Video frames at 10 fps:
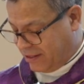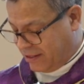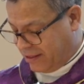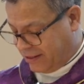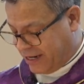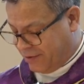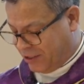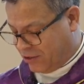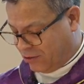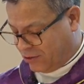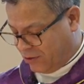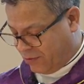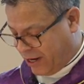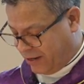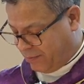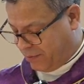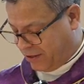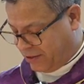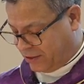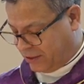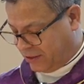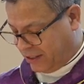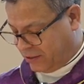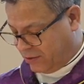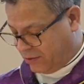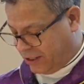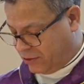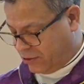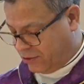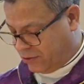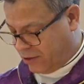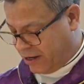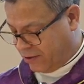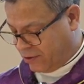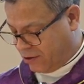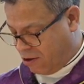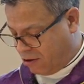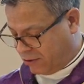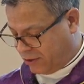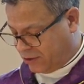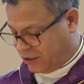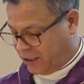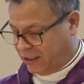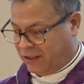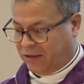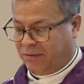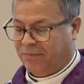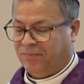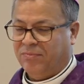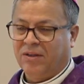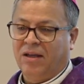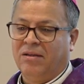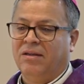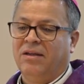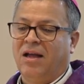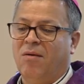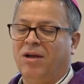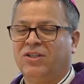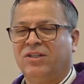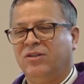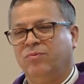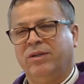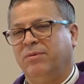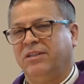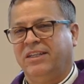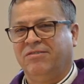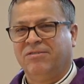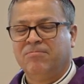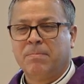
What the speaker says: The time is also great because it's also another call to see how much do we believe.